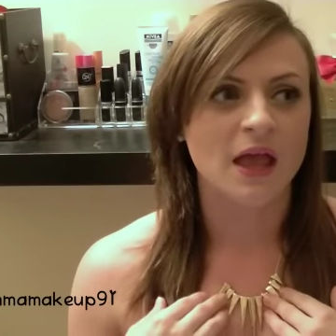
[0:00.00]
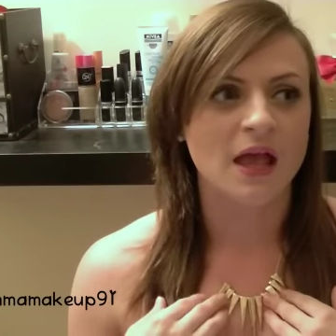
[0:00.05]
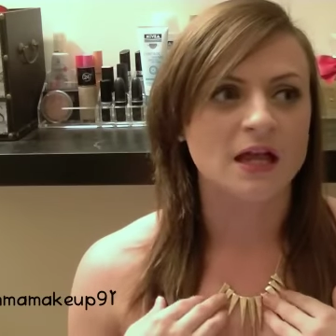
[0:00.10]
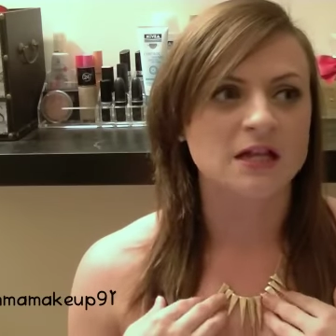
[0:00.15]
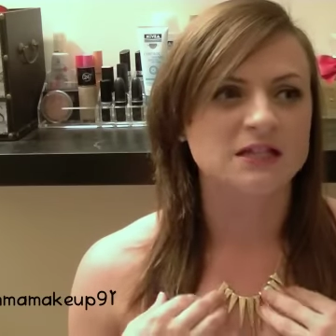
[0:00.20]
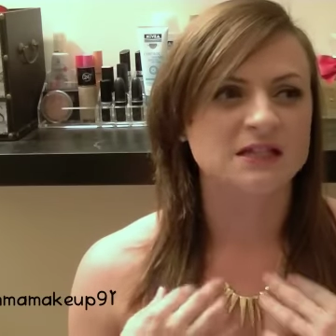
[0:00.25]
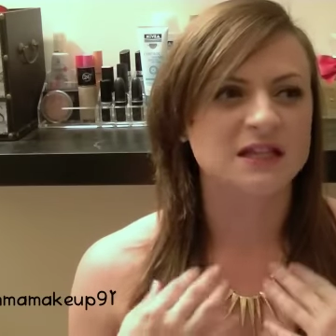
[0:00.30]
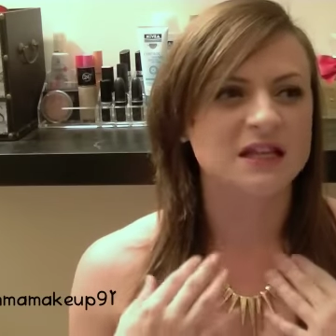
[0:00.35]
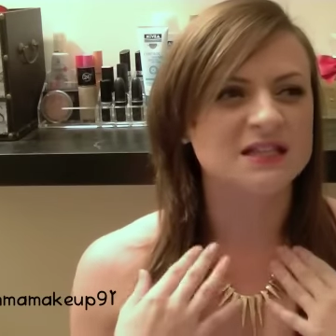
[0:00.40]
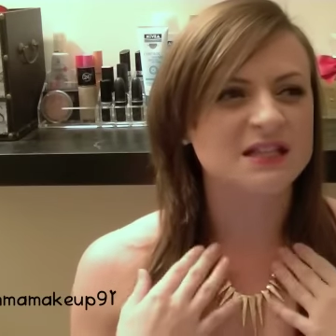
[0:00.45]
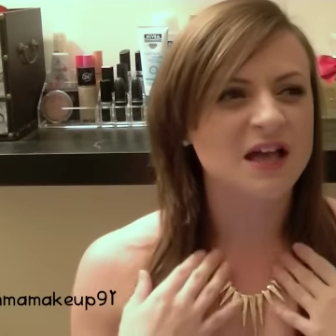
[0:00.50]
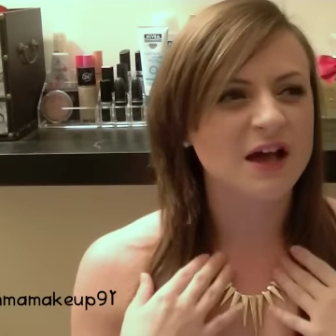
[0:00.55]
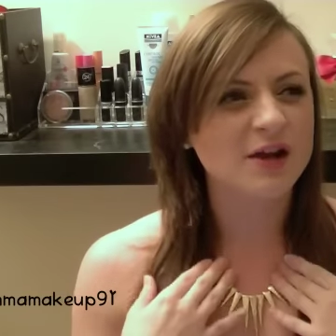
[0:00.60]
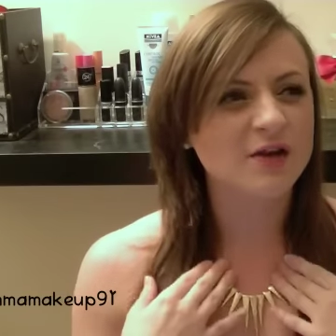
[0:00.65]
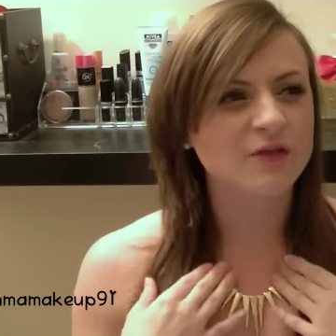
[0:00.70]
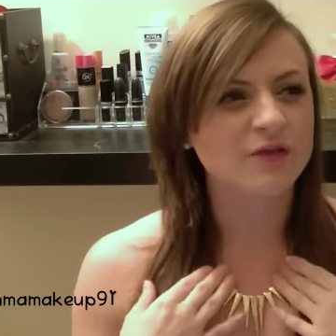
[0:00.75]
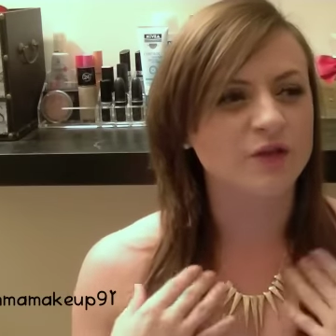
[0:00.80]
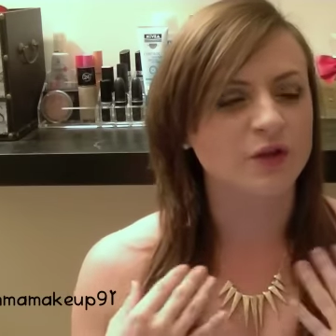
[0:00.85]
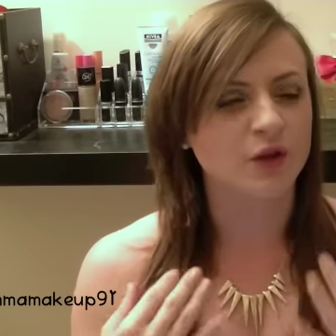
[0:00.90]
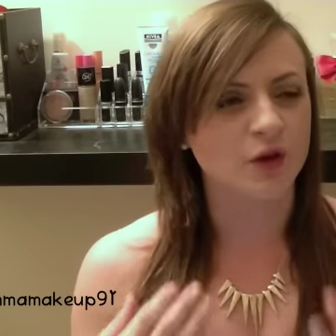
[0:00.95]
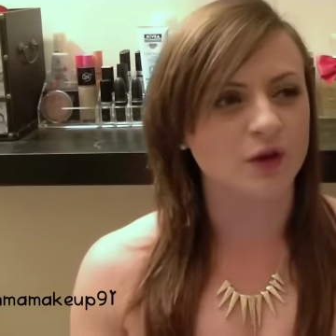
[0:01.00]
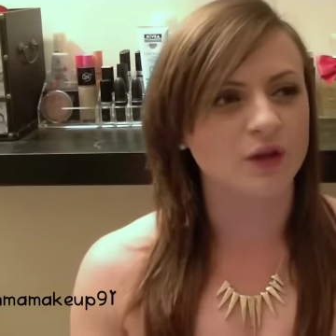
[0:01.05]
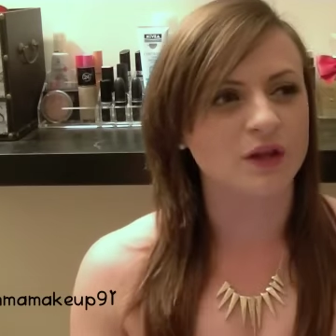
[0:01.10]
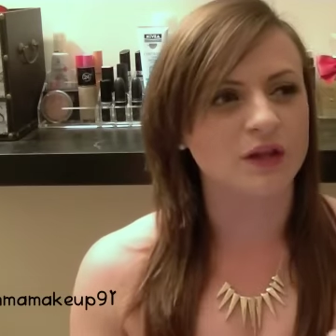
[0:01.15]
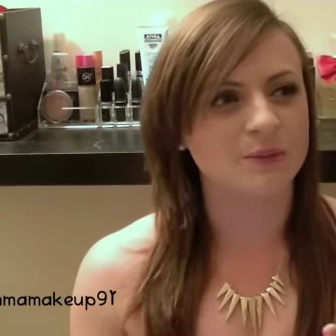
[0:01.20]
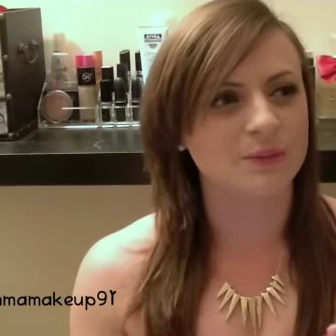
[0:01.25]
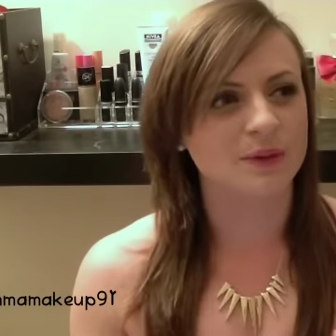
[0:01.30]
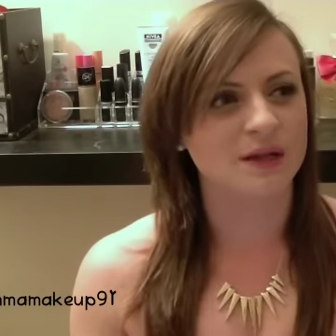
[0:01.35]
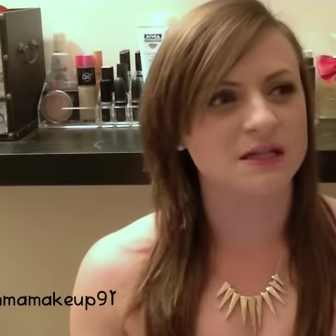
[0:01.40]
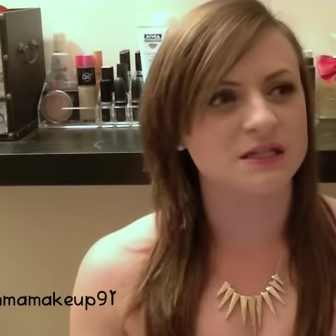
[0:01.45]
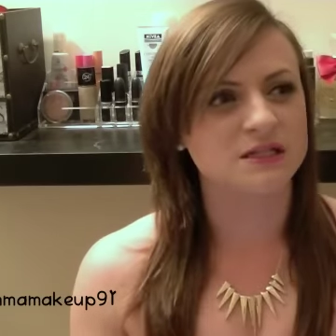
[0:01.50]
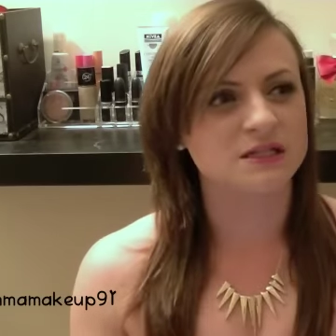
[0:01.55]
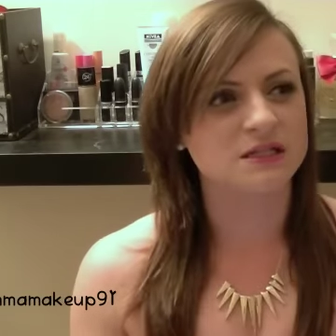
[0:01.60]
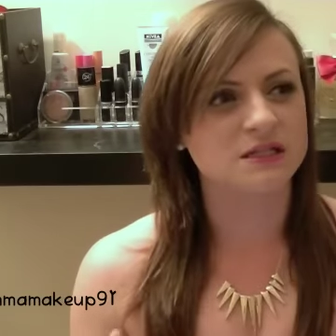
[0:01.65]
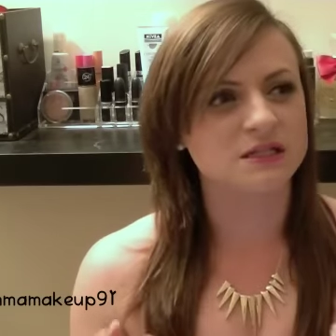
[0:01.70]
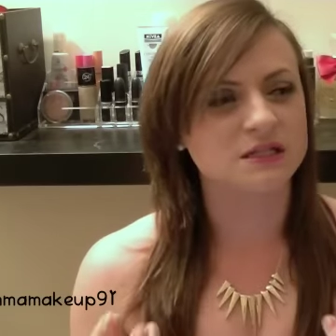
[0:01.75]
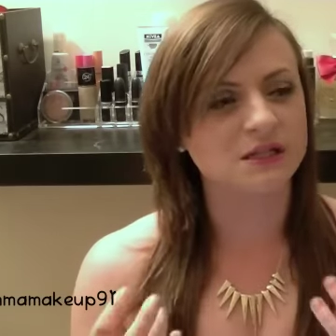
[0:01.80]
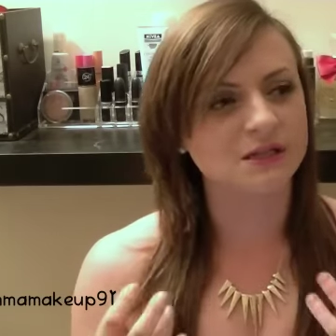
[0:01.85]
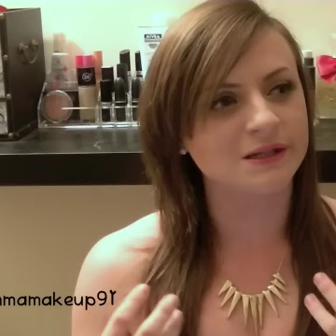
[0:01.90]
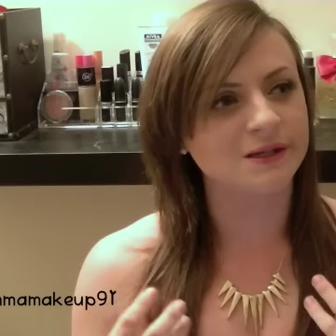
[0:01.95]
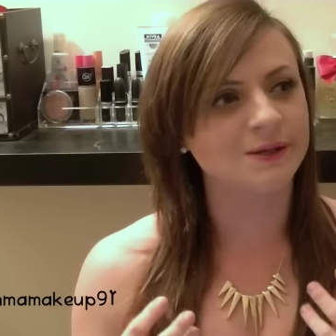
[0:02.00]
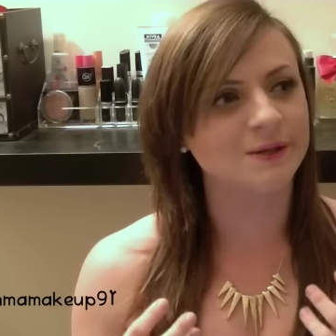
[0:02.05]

it's kind of girly, but it's,